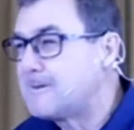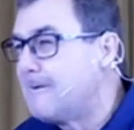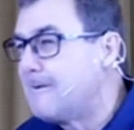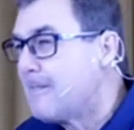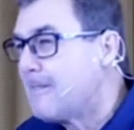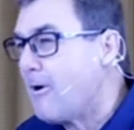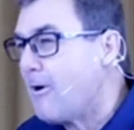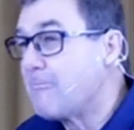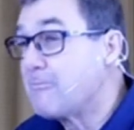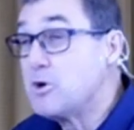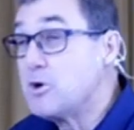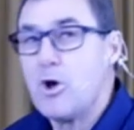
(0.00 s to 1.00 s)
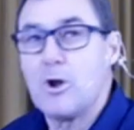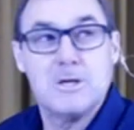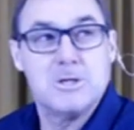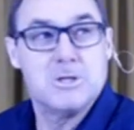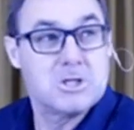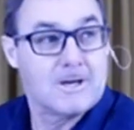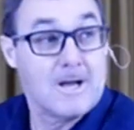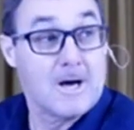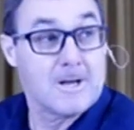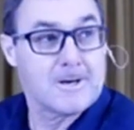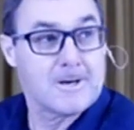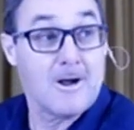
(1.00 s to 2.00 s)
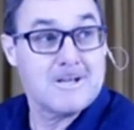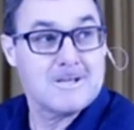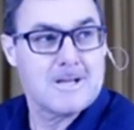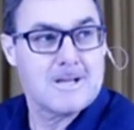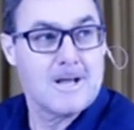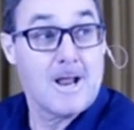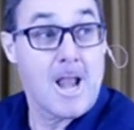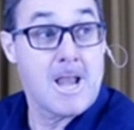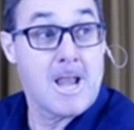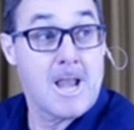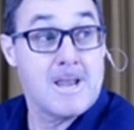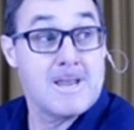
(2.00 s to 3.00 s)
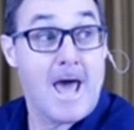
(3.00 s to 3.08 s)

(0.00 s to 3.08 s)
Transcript: of knowledge right now.